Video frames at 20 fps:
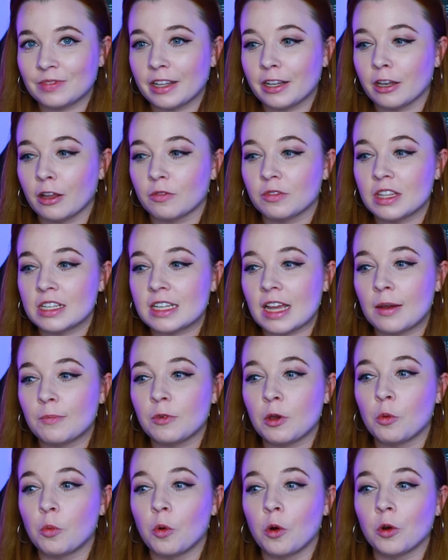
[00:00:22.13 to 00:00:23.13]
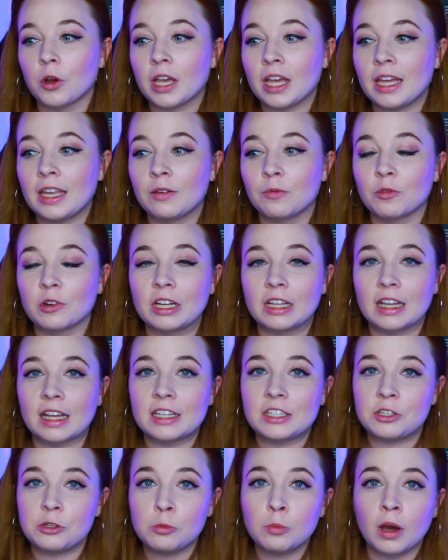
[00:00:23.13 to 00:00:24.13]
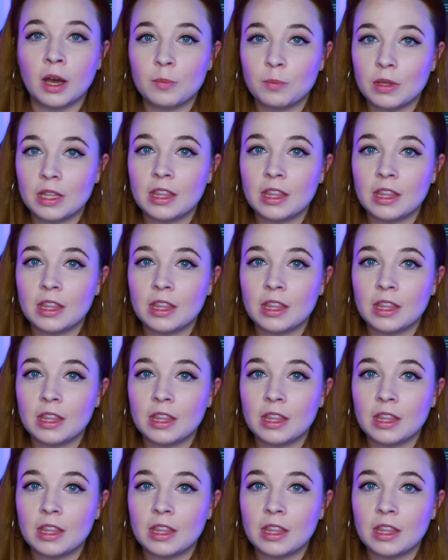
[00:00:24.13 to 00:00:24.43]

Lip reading: A lot of the time you'll walk in and realize you might